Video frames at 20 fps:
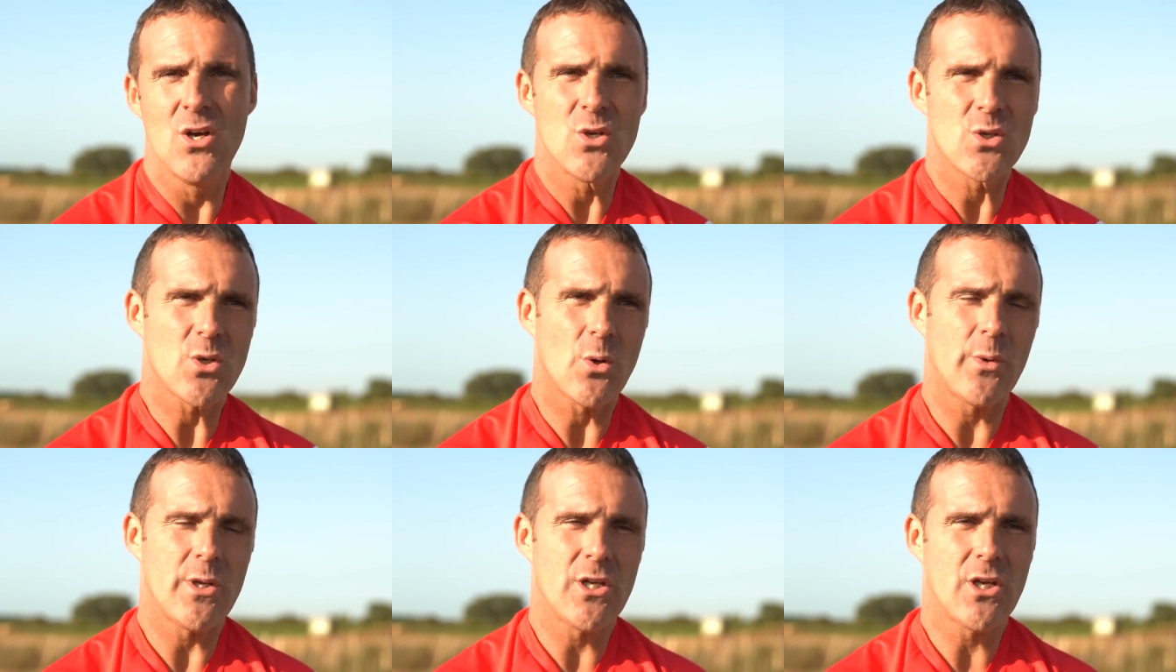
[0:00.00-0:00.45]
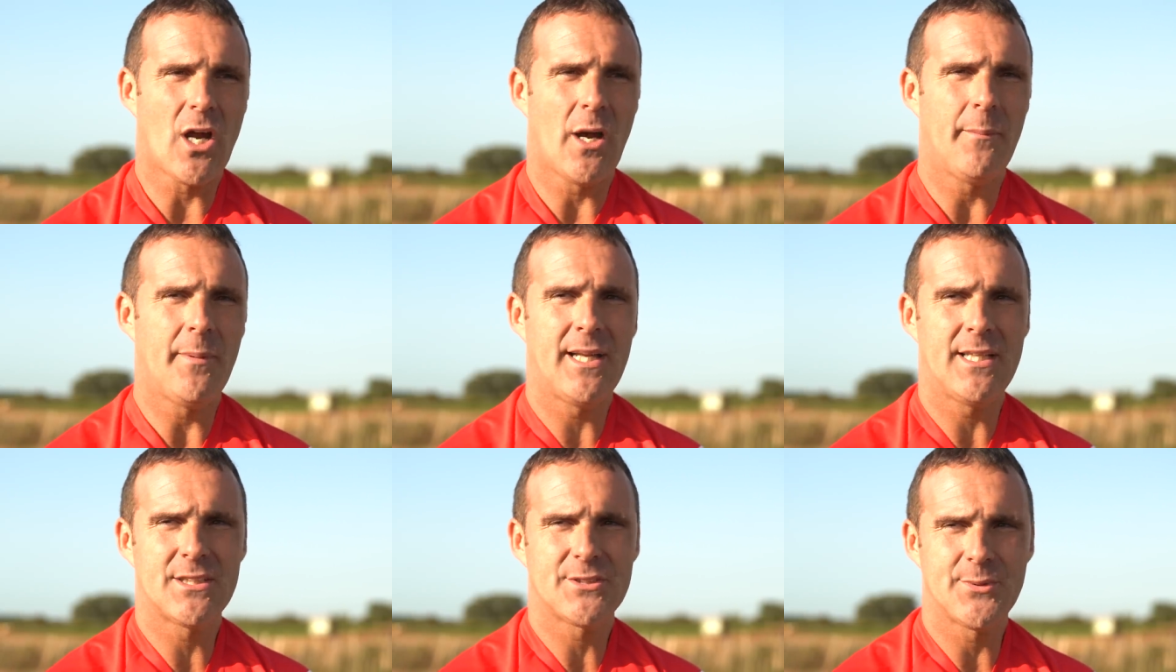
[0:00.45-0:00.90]
So when you're
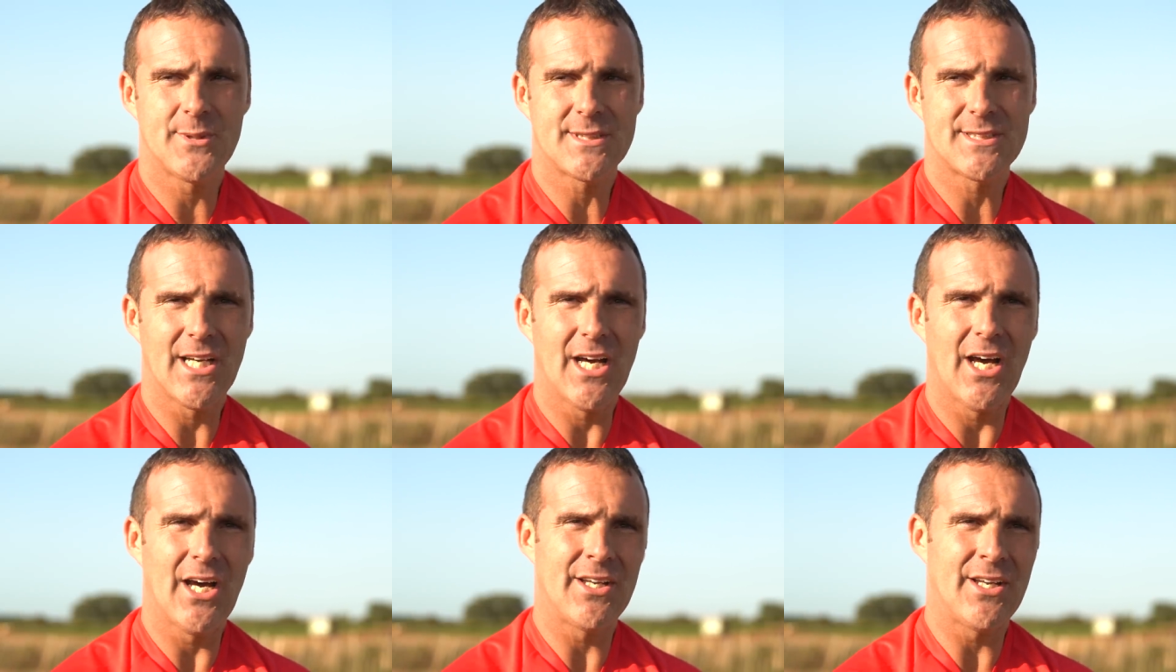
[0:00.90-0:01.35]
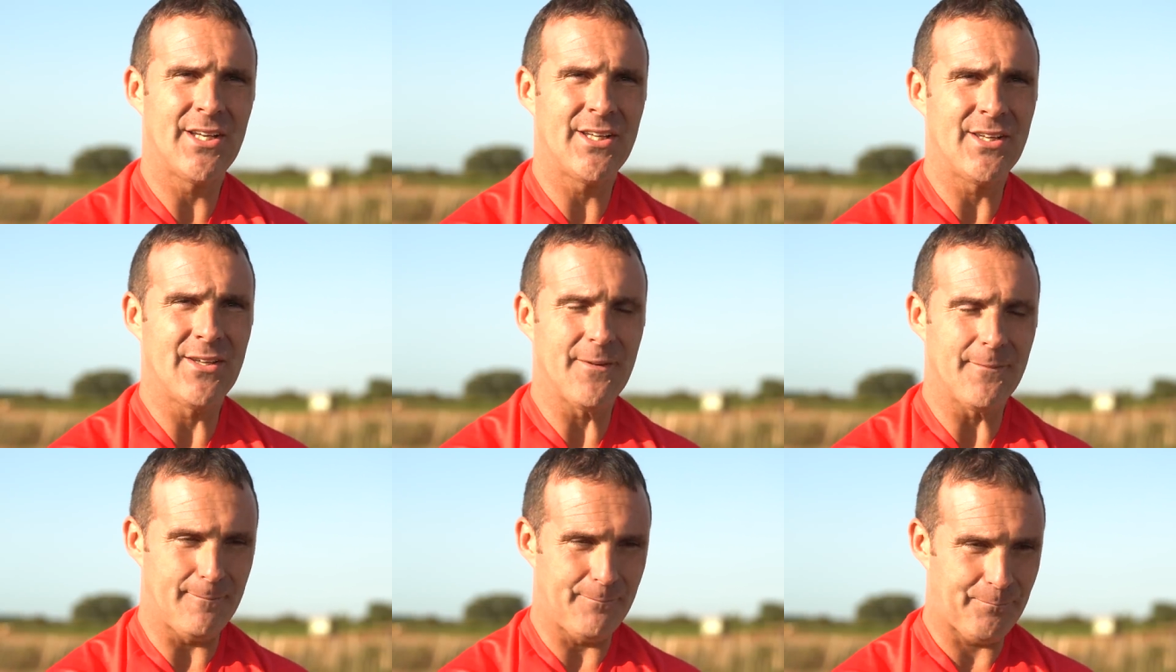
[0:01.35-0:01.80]
coming into a turn
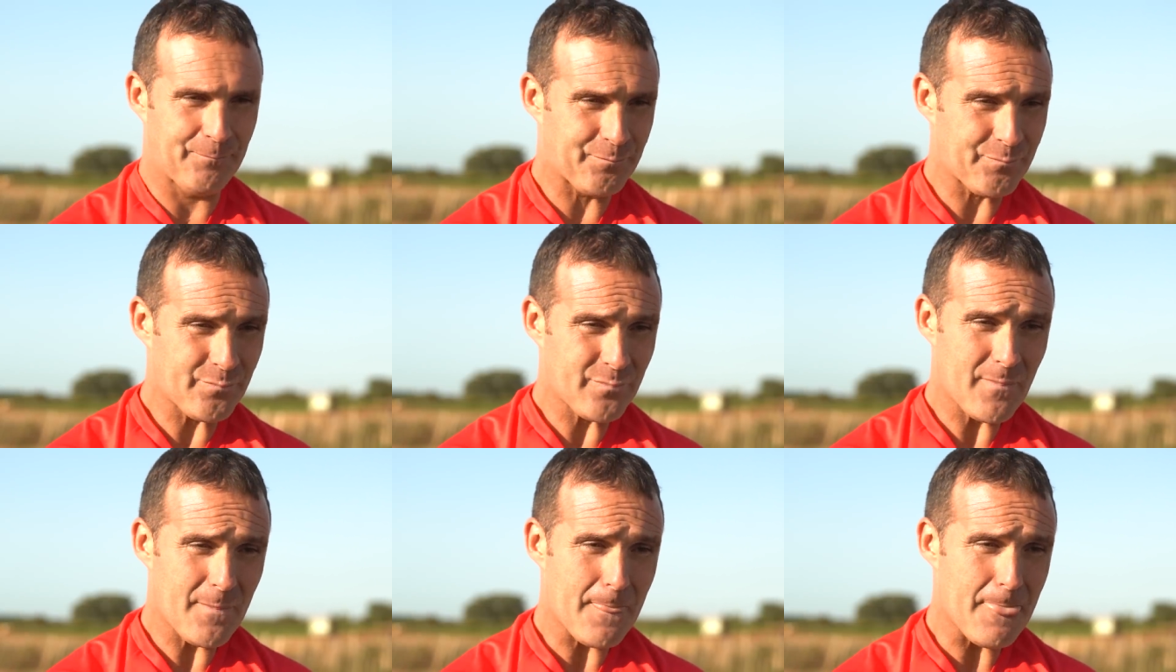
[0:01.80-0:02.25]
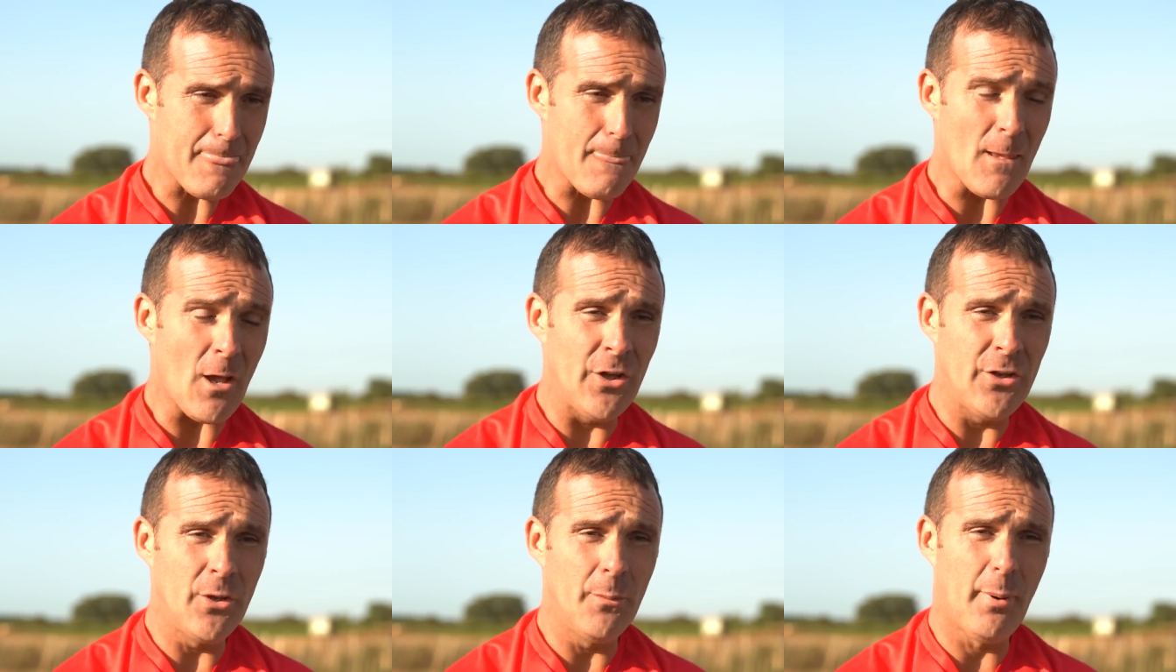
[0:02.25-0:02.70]
and
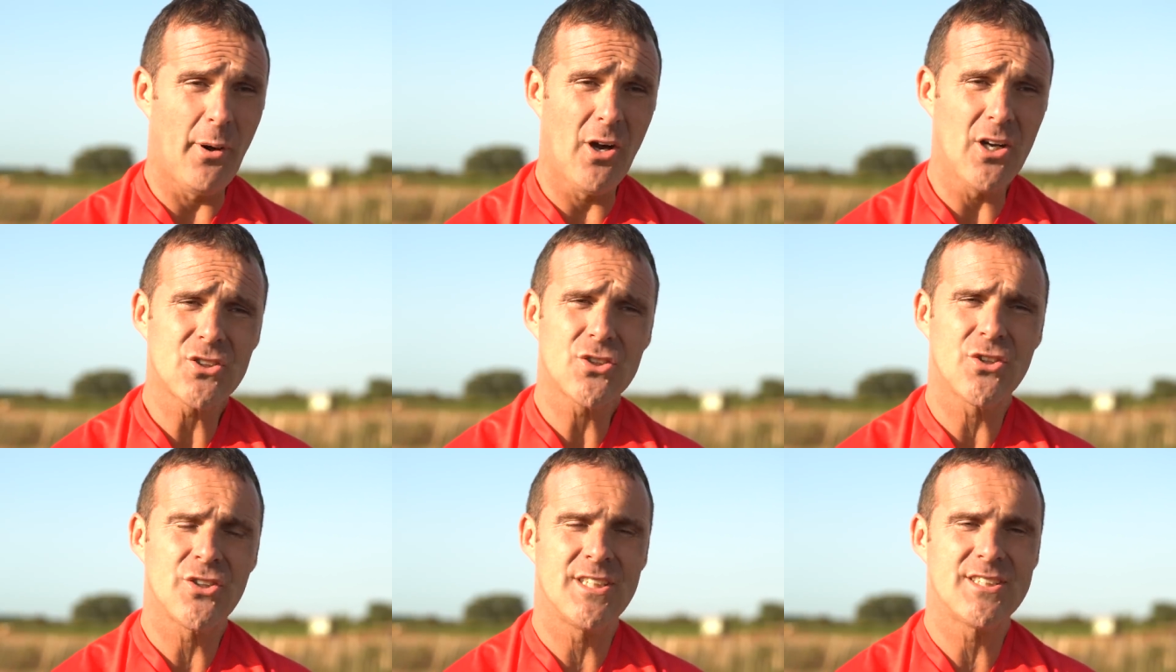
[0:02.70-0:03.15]
and the bike's on